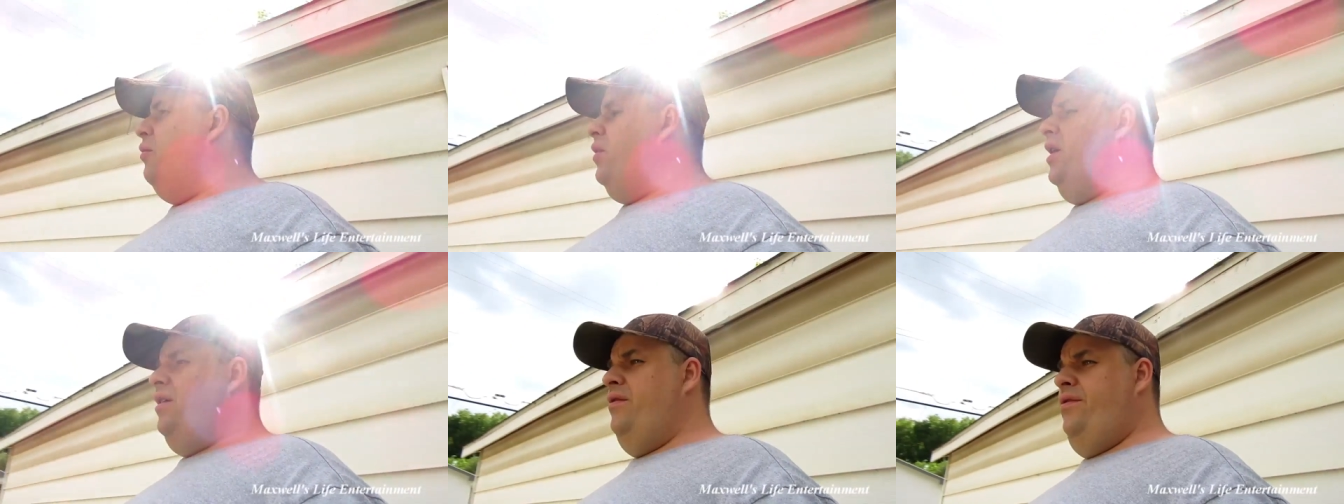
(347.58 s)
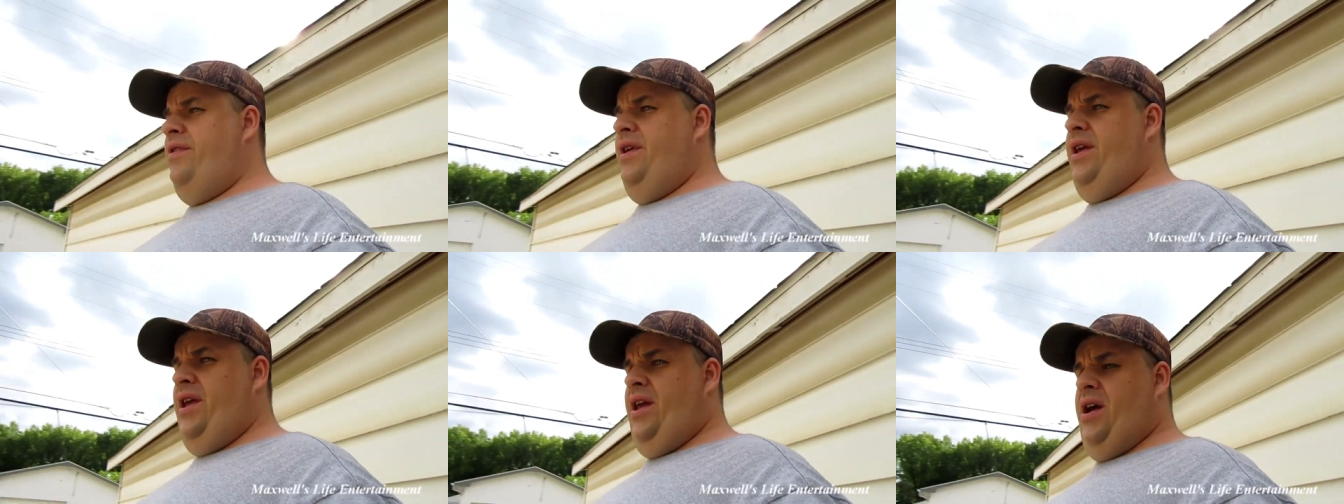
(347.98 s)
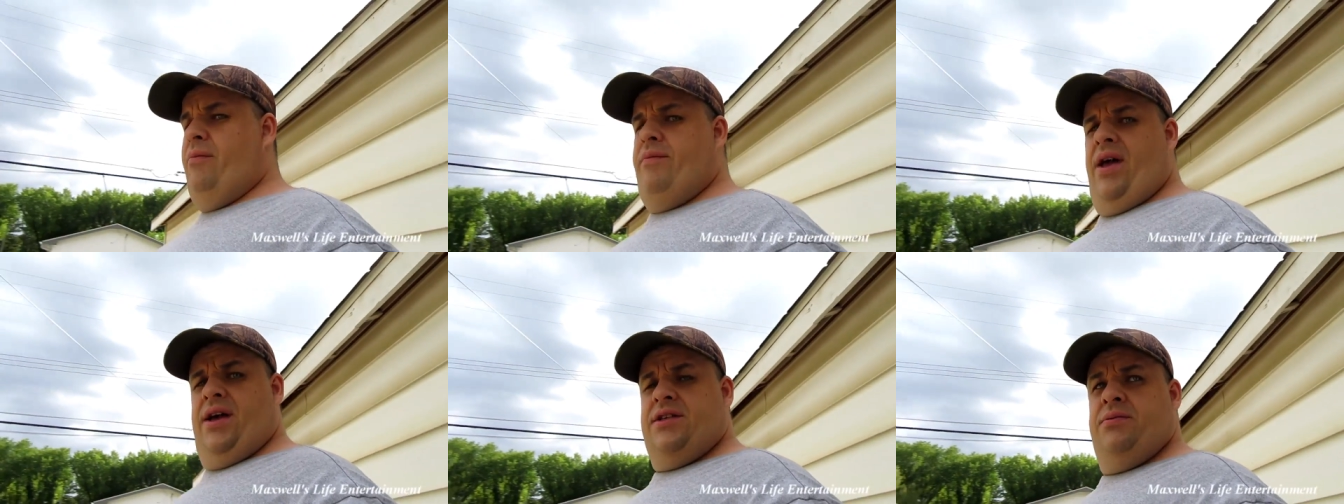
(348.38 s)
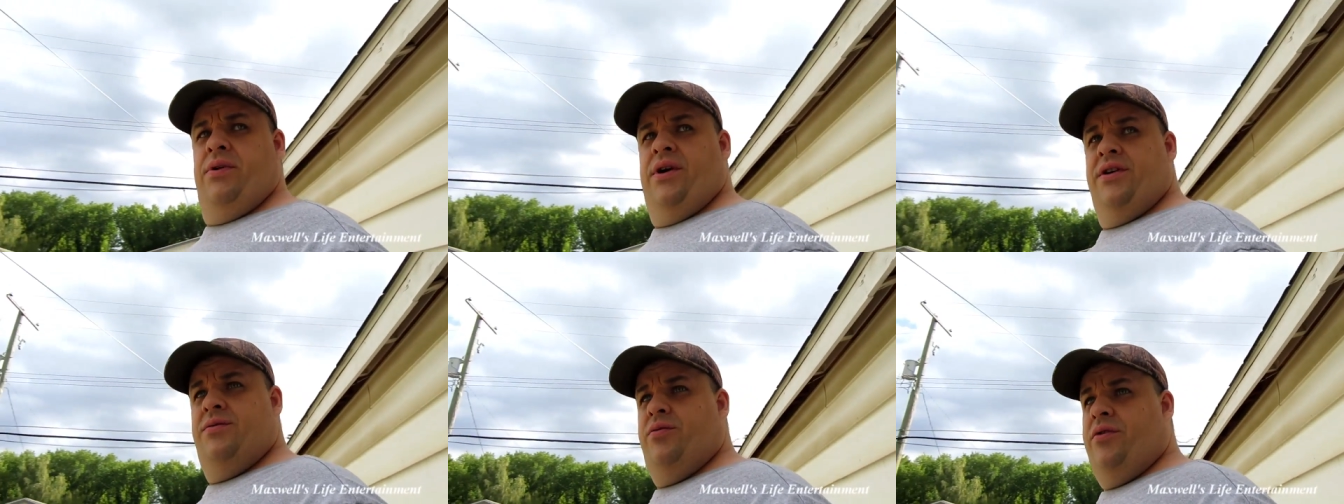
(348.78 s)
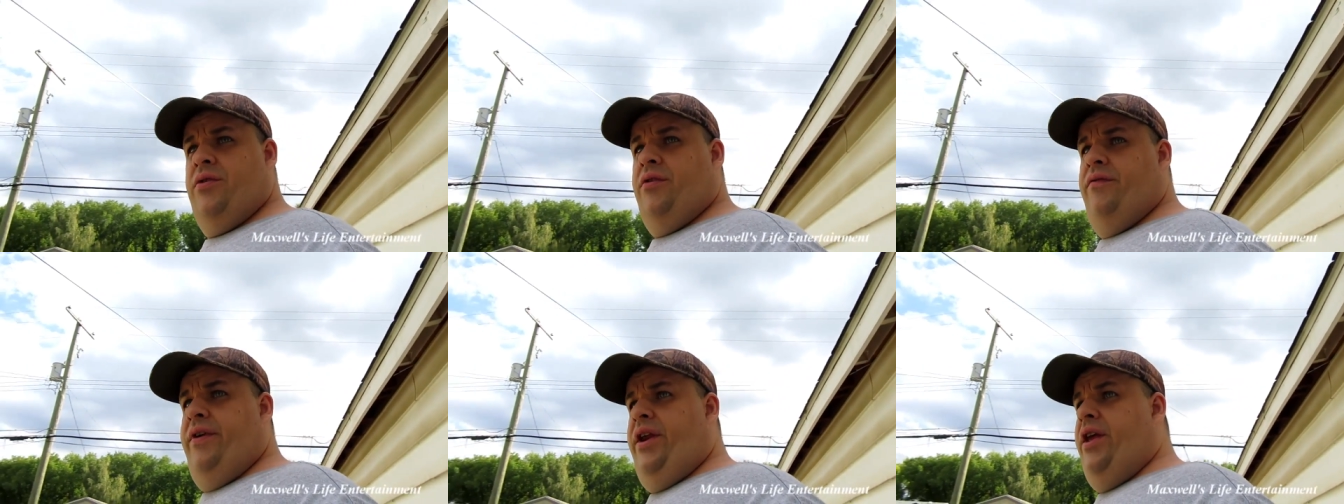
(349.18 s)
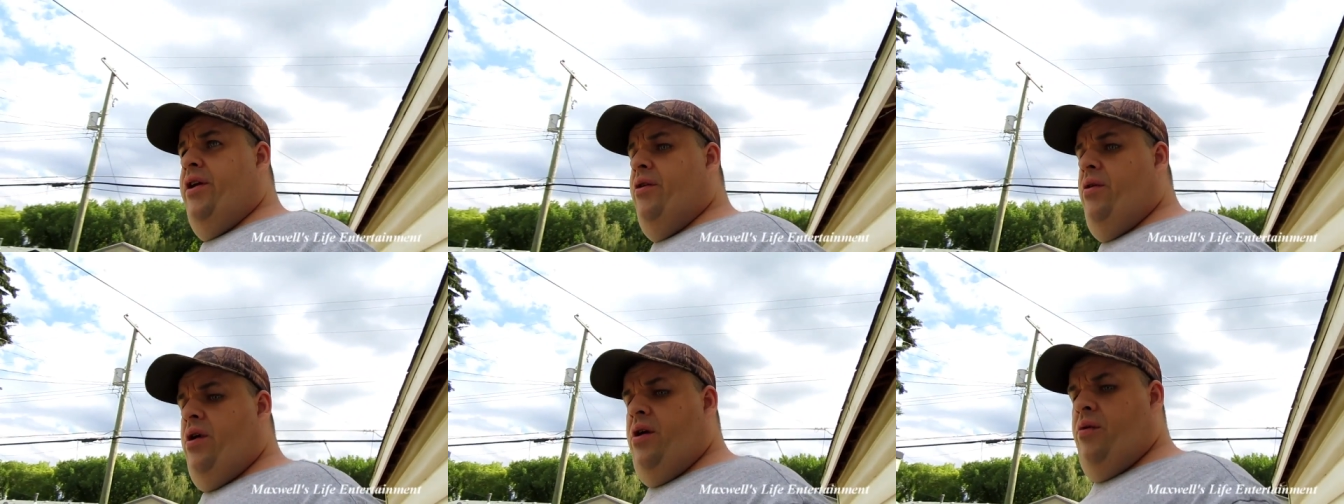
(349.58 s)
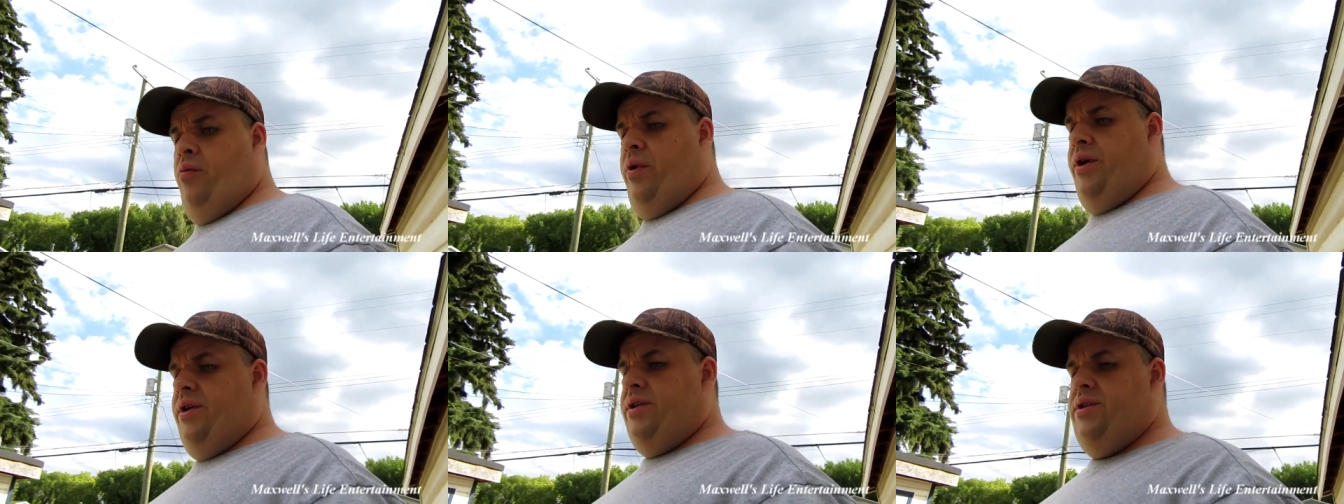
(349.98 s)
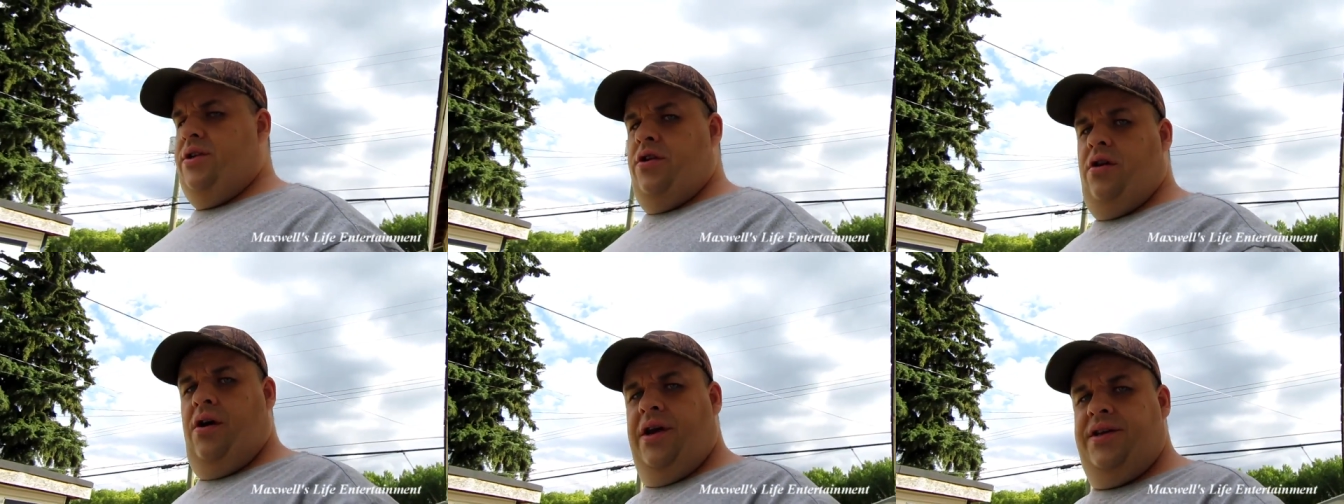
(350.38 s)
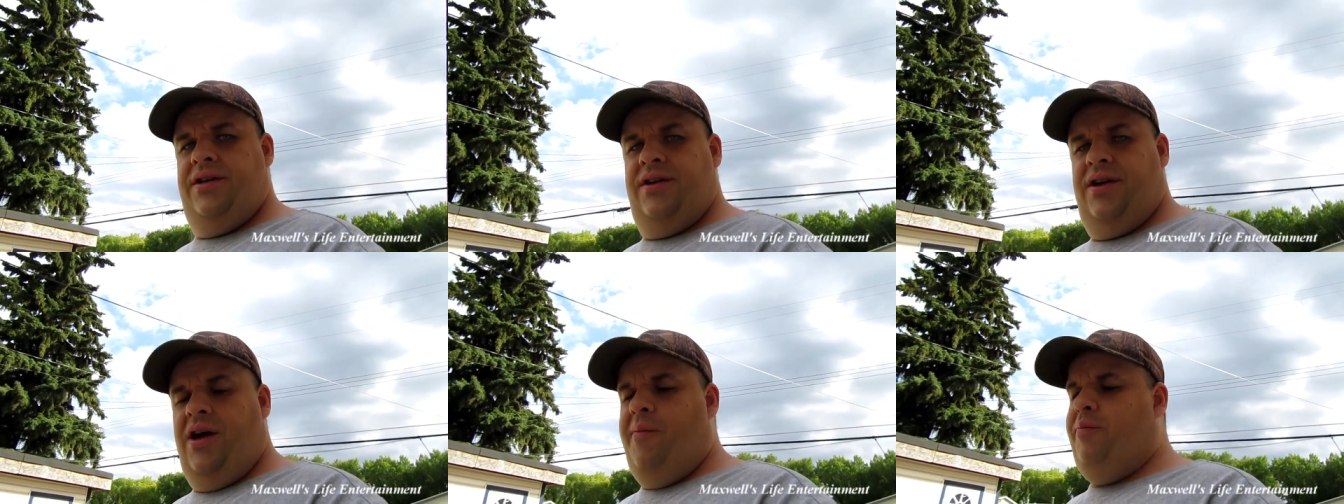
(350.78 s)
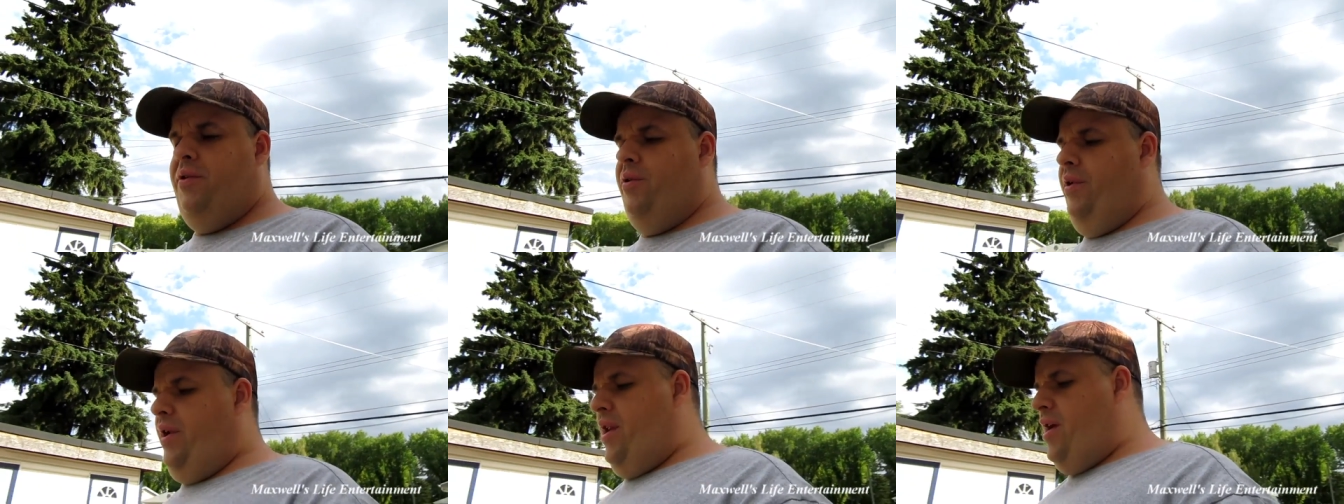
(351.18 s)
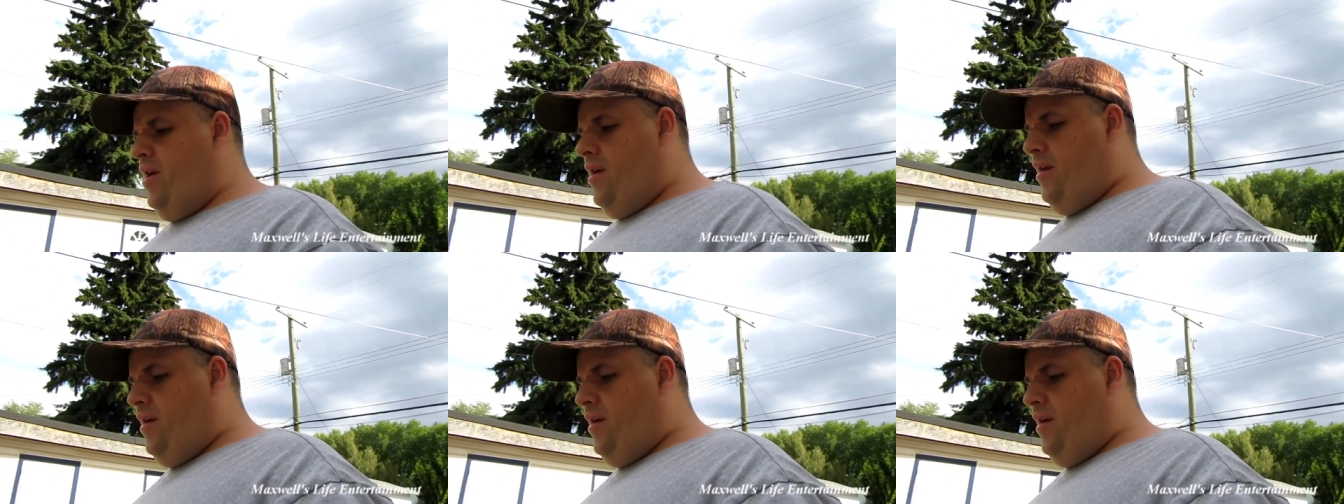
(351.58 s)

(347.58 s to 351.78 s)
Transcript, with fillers: well, the uh, Maxwell's World video was not uploaded